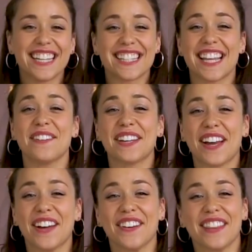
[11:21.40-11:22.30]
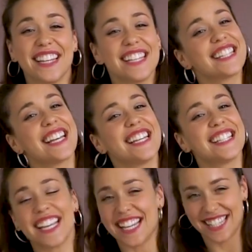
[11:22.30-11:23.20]
So there we go, this year's
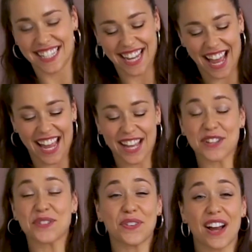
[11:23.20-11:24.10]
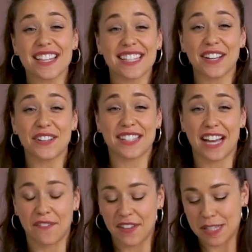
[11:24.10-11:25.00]
Easter cake. Try this out
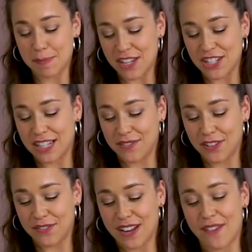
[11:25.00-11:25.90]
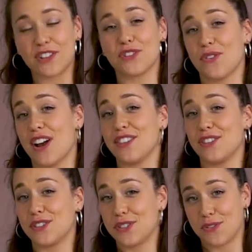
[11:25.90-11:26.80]
yourself, especially if you've never tried the
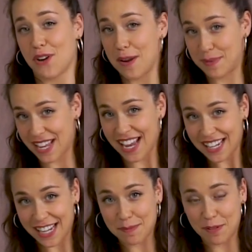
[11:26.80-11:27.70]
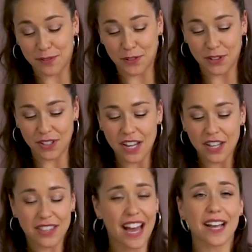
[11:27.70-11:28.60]
stripe technique before.
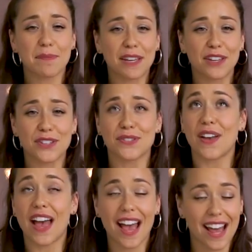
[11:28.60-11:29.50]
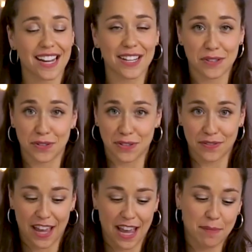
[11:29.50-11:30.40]
That could be used for any sort of
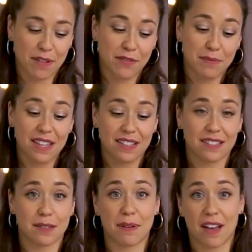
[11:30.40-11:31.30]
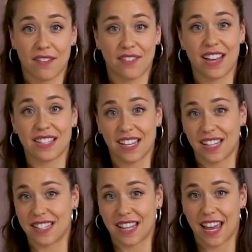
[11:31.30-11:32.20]
cake, but for me this is a perfect
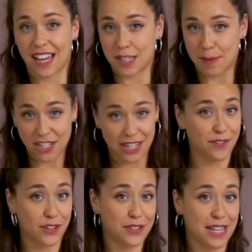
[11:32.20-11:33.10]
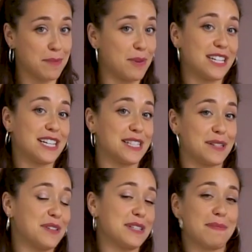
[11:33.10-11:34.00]
Easter cake, especially if you're celebrating
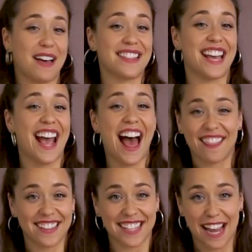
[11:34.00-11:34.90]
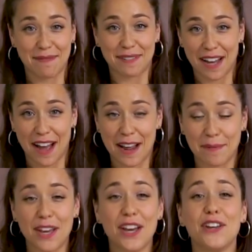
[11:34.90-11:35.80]
someone's birthday at the same time.
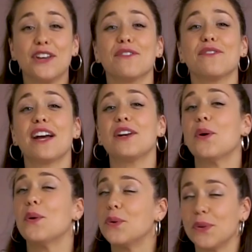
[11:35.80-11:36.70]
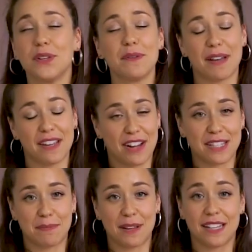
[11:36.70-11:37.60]
You can find all my
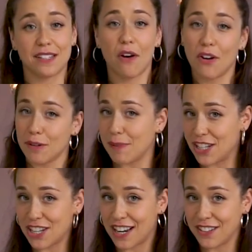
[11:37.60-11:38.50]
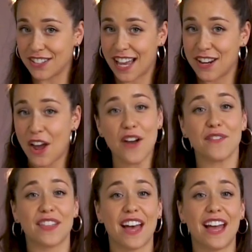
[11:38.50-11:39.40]
recipes on my channel, so head
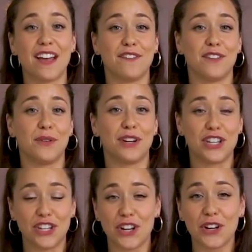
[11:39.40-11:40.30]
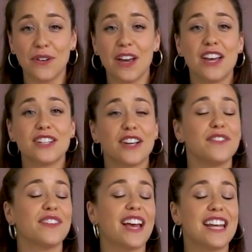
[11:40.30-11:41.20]
over there if you are new. Don't
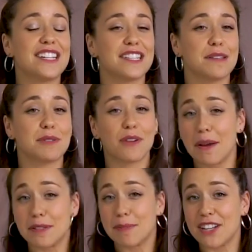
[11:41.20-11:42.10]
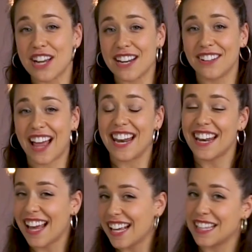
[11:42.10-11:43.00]
forget to subscribe to my channel and
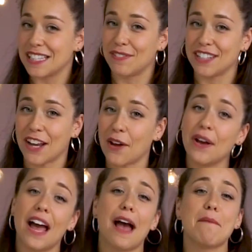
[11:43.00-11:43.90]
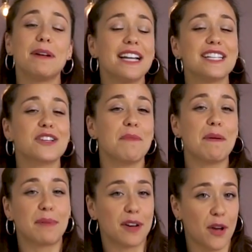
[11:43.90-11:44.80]
like this video, and please
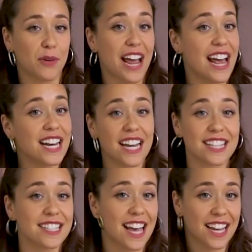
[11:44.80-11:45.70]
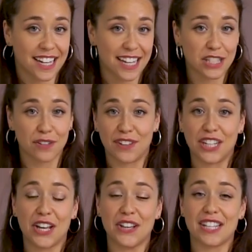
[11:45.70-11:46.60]
comment below on any other techniques or
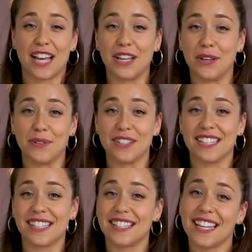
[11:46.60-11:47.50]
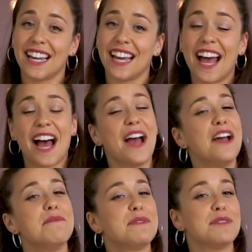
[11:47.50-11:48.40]
videos that you want to see. I
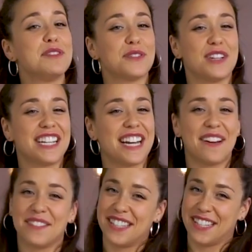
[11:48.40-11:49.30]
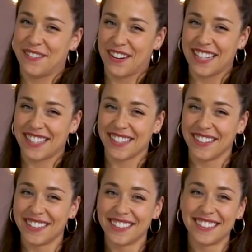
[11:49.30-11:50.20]
hope you enjoyed it, and we'll see you very soon.